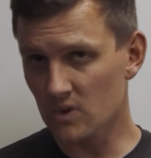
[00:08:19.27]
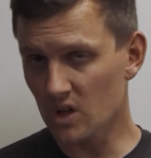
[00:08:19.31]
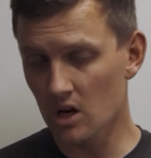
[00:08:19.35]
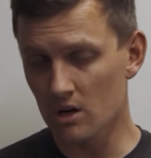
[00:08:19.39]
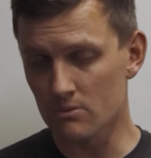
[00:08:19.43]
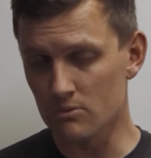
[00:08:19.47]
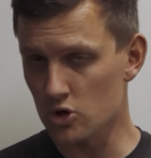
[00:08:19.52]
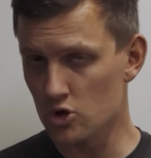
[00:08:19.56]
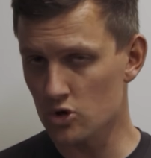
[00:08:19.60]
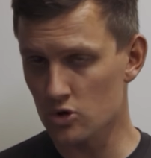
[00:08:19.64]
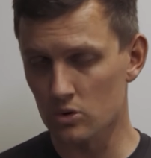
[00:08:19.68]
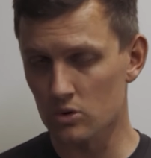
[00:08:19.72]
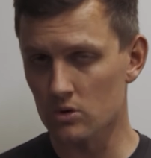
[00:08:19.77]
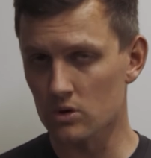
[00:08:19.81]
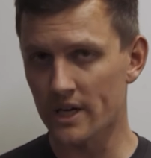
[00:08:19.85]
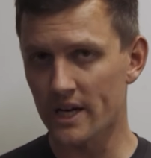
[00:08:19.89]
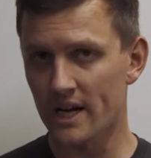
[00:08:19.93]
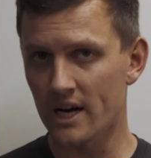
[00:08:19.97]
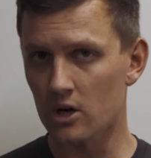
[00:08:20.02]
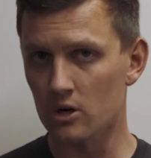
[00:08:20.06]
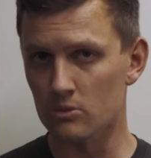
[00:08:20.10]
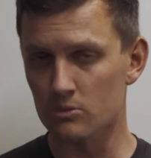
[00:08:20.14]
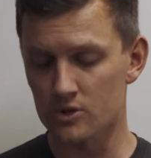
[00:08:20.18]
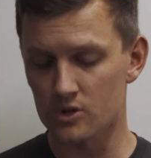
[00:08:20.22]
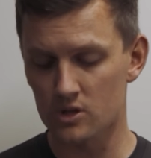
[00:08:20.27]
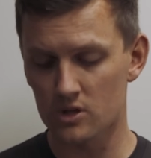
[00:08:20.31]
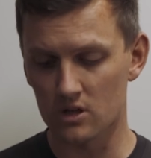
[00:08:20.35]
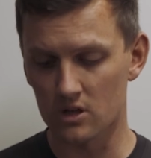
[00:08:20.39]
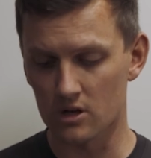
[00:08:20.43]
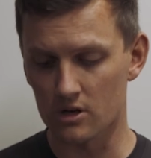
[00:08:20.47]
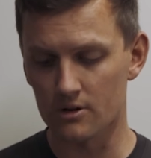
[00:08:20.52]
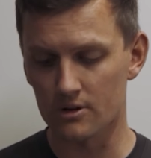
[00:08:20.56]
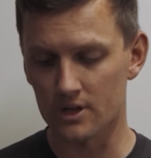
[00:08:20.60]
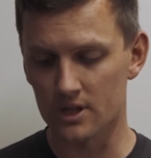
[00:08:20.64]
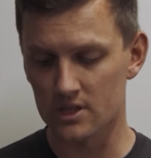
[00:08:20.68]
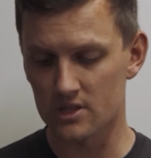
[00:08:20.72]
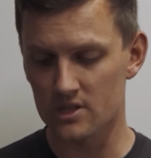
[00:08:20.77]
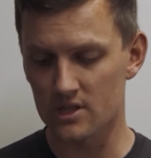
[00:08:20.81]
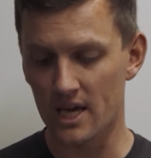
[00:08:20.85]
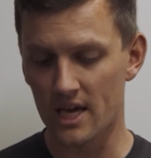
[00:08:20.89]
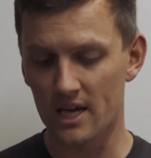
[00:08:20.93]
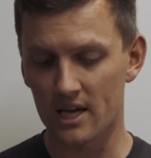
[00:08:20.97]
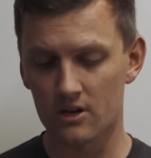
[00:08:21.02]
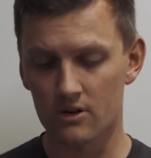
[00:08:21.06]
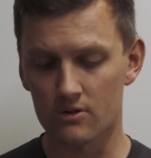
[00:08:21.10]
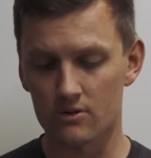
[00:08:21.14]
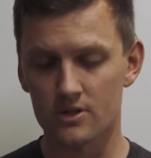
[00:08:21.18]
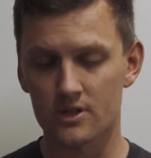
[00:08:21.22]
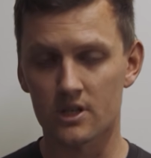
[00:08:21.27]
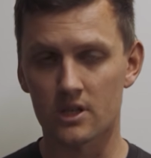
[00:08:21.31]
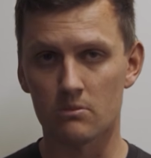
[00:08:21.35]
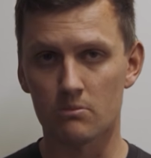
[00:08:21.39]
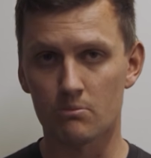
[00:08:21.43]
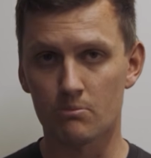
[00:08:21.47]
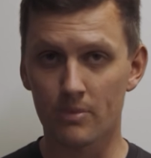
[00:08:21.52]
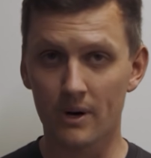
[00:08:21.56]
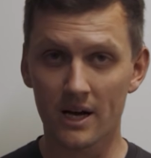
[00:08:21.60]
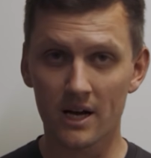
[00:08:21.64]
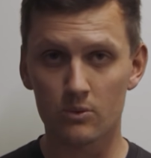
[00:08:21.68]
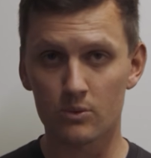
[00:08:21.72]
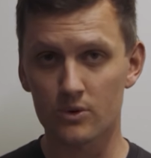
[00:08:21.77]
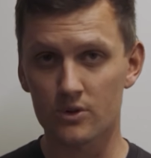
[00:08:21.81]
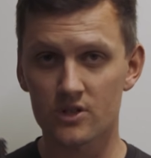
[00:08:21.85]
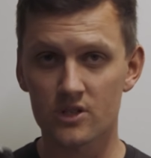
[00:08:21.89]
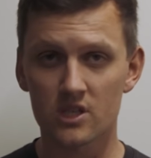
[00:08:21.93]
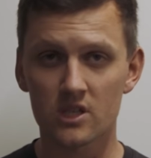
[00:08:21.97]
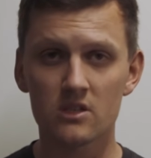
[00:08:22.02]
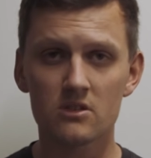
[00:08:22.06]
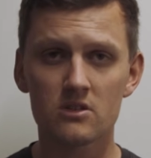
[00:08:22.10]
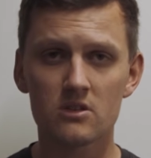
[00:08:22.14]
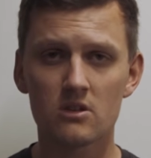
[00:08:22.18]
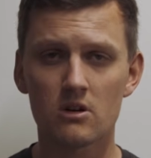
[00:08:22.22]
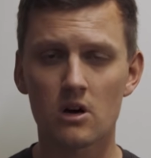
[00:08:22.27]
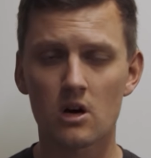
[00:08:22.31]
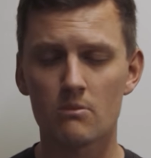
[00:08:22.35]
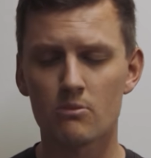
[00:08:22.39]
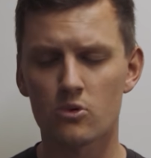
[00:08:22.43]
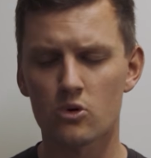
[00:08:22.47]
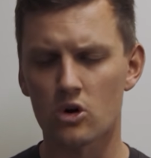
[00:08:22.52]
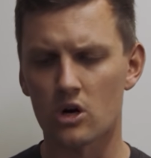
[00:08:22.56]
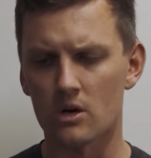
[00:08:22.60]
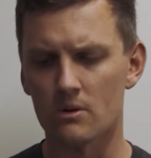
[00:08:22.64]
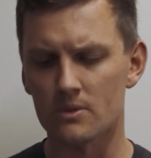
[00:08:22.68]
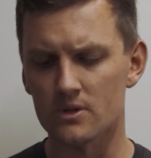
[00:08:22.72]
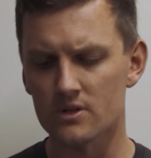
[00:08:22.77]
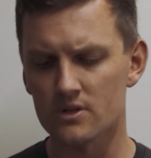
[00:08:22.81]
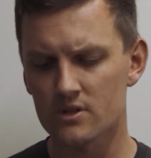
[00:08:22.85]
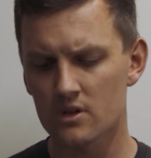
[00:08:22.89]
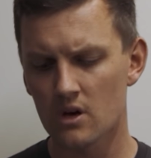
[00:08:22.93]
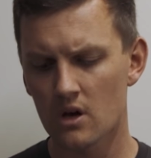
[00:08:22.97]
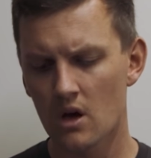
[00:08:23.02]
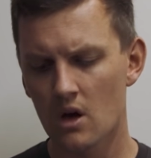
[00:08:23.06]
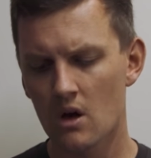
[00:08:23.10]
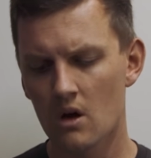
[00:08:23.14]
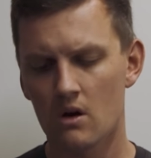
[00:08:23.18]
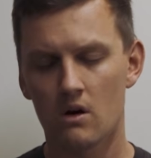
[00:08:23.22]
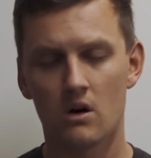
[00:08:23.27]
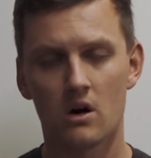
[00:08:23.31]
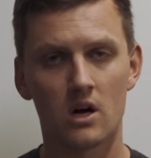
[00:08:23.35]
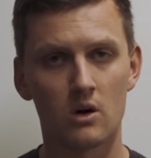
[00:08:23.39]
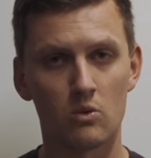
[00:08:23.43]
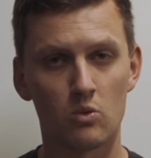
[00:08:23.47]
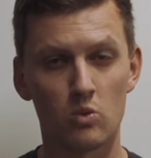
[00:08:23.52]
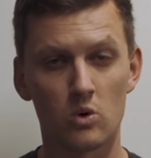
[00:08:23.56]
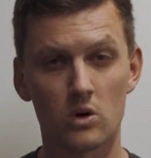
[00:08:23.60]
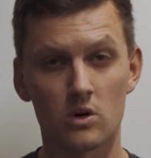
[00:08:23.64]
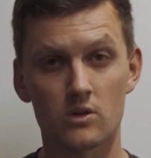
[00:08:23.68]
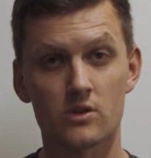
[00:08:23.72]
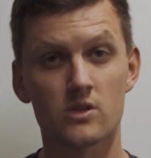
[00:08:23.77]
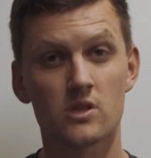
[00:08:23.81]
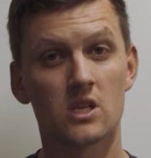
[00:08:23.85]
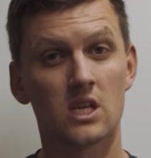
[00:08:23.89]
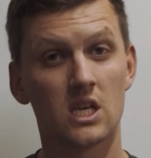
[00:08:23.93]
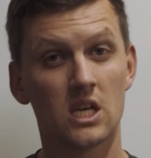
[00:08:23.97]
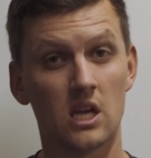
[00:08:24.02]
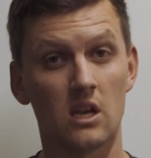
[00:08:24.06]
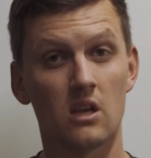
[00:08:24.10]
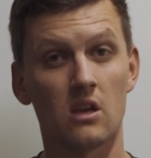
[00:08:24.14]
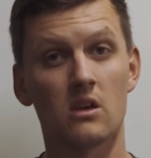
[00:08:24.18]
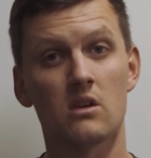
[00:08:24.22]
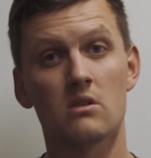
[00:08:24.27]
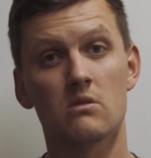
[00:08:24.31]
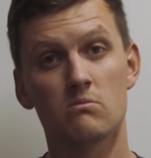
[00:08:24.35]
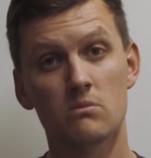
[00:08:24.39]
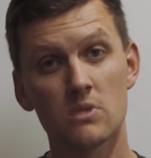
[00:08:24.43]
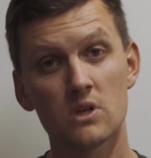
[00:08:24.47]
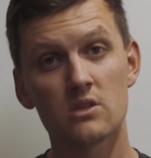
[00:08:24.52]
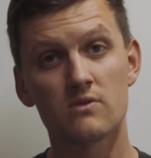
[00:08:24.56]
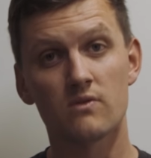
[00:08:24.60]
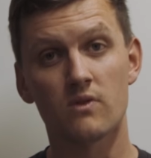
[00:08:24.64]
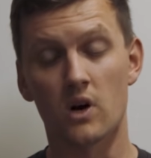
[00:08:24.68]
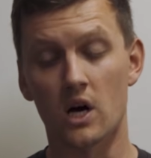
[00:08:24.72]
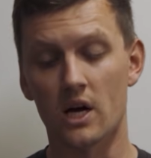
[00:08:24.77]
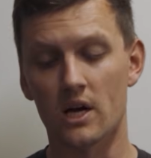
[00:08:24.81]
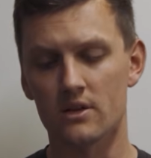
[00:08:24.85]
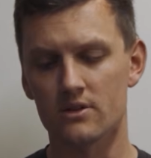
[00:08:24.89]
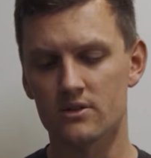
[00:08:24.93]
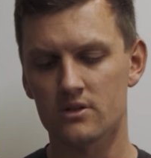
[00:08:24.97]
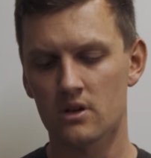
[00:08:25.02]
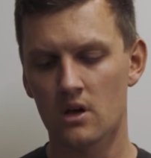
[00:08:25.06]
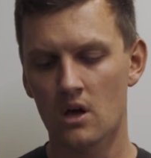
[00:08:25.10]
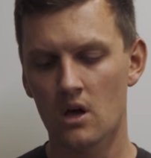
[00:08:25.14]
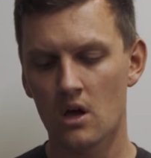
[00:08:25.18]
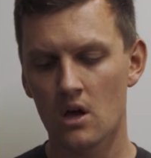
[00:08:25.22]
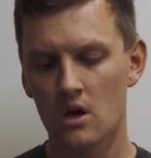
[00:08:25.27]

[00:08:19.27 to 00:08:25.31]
I'm sure it helps increase the accuracy. But with CCI primers, I was getting misfires.